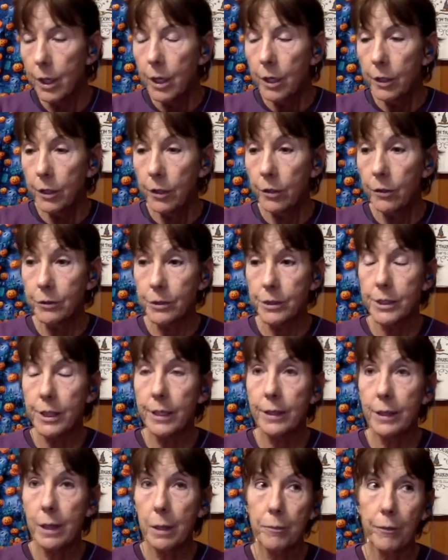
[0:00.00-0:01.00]
You don't see
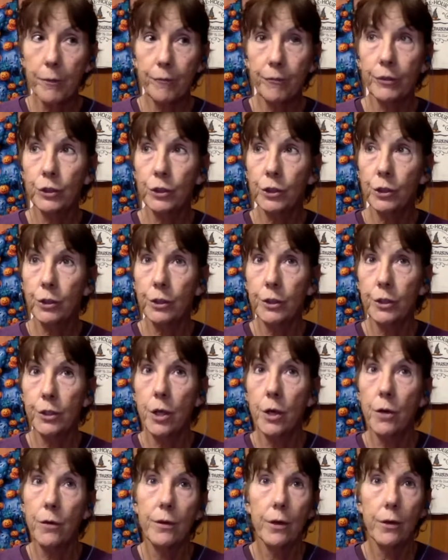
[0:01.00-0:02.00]
them, but for sure, you
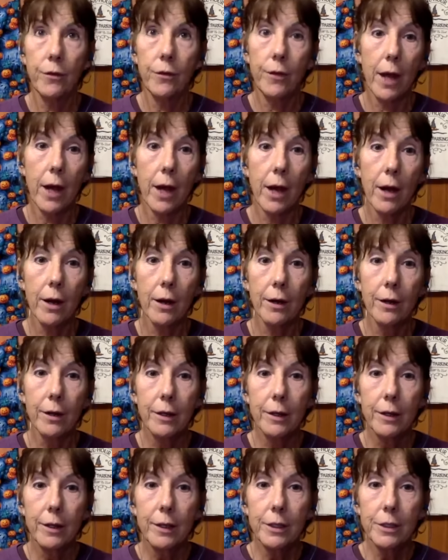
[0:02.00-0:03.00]
know, they're there.
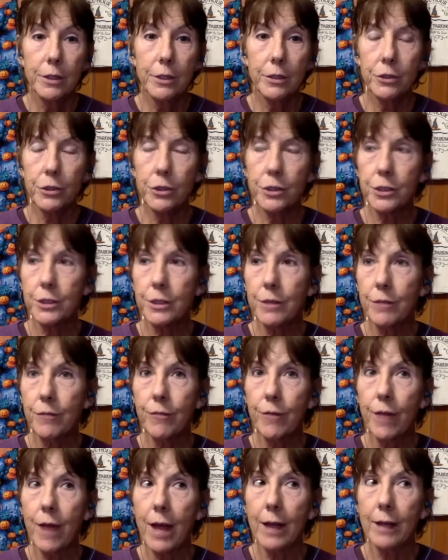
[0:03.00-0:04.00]
So just the
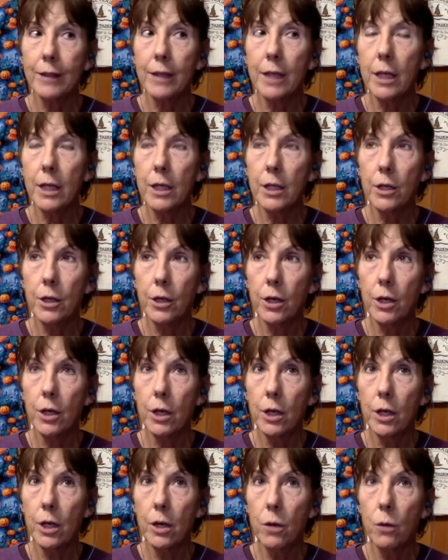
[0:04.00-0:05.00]
fact that
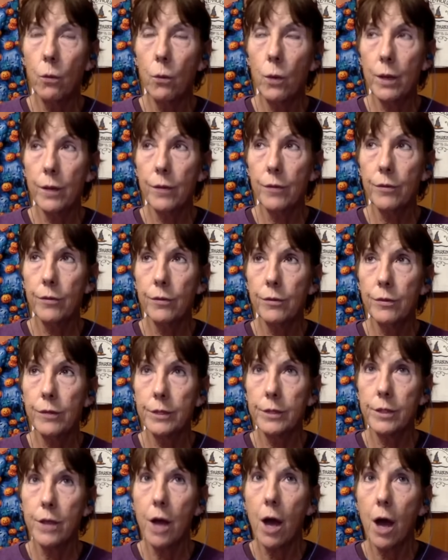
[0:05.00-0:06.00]
you're with the
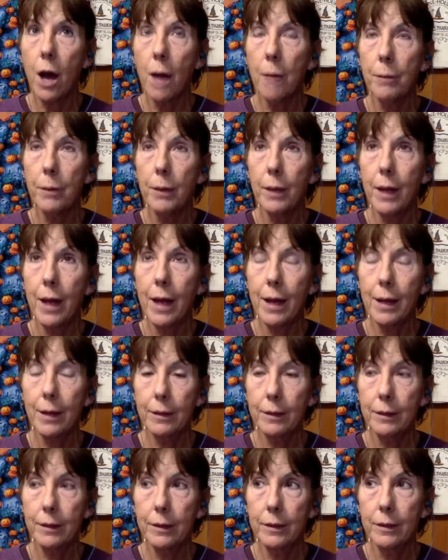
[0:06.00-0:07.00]
top
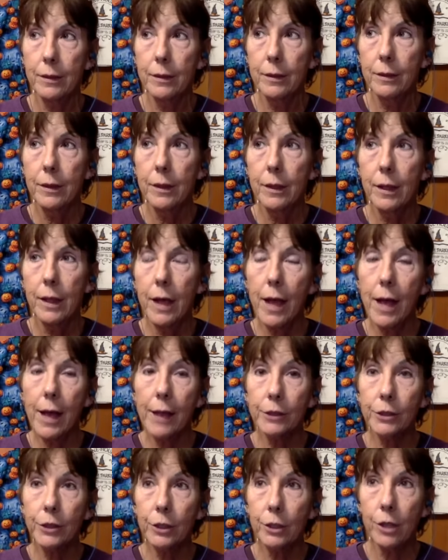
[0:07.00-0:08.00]

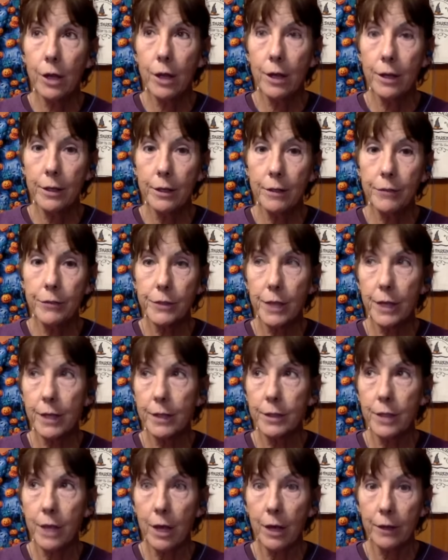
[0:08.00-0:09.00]
echelon of
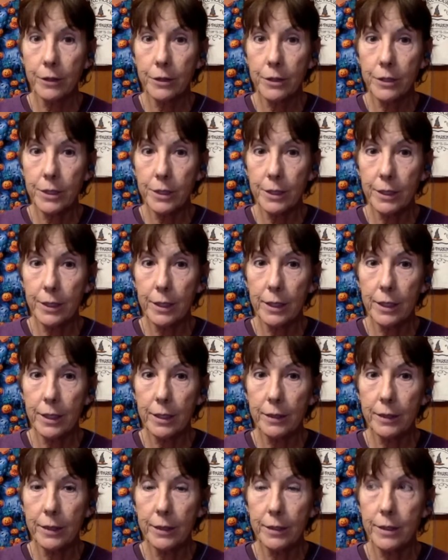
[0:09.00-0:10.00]
Scientology
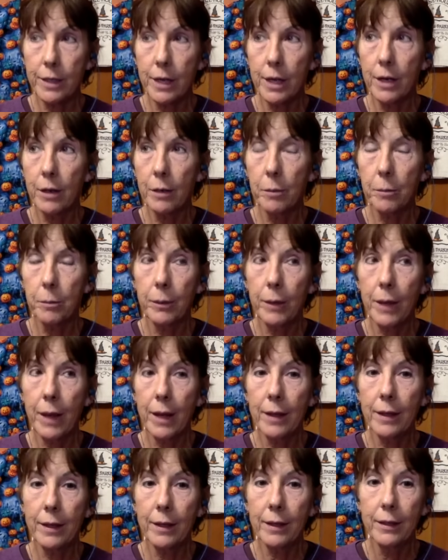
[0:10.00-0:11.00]
and the entire
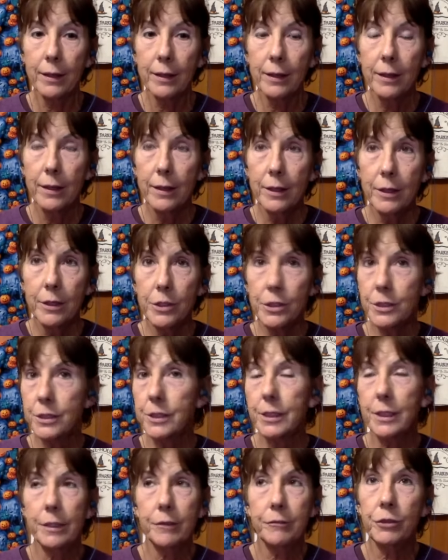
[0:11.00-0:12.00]
planet
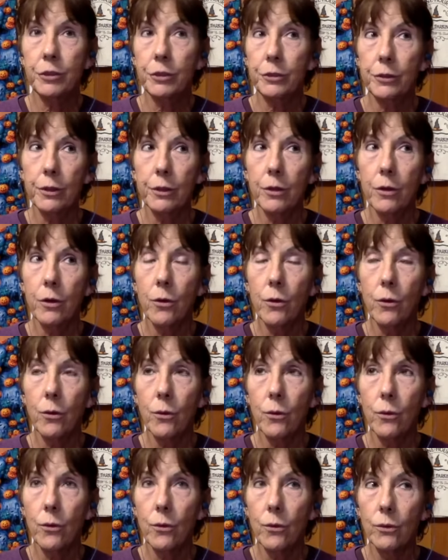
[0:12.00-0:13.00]
just gives you a
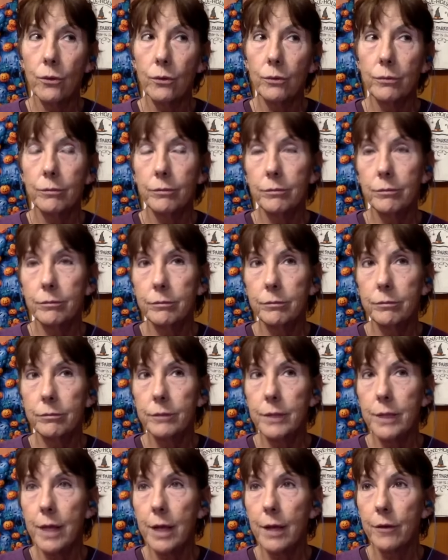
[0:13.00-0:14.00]
whole
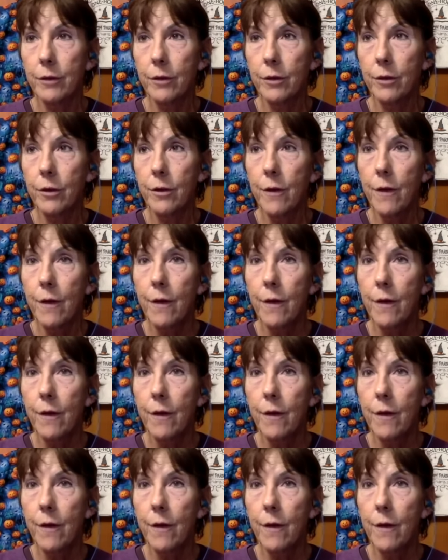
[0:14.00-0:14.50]
nother